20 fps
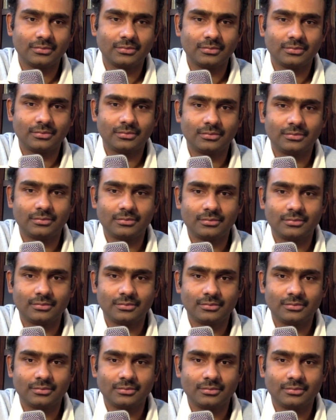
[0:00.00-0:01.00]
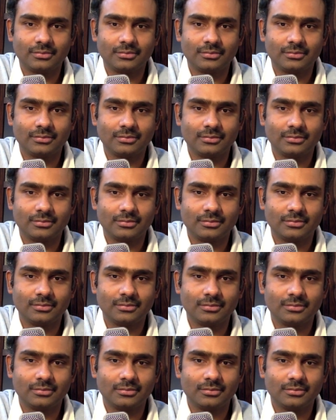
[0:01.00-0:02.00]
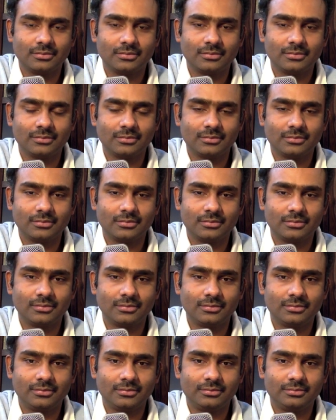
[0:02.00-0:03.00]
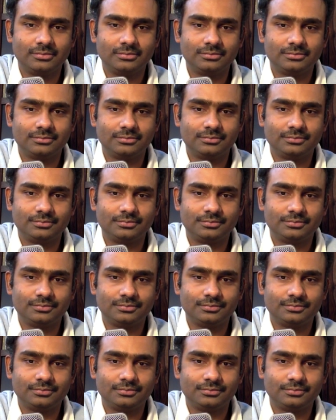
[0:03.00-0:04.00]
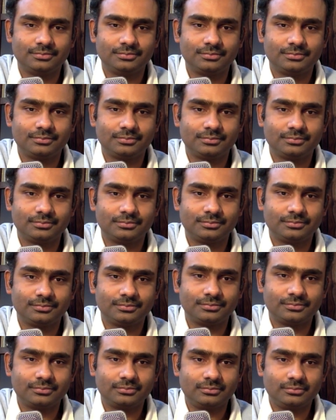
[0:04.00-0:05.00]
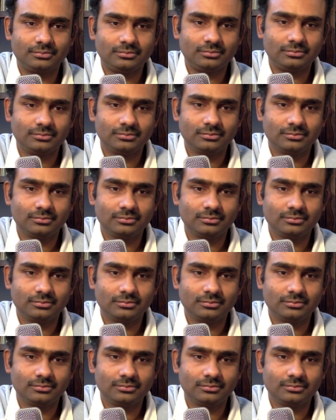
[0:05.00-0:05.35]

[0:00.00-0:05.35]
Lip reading: (no one is talking)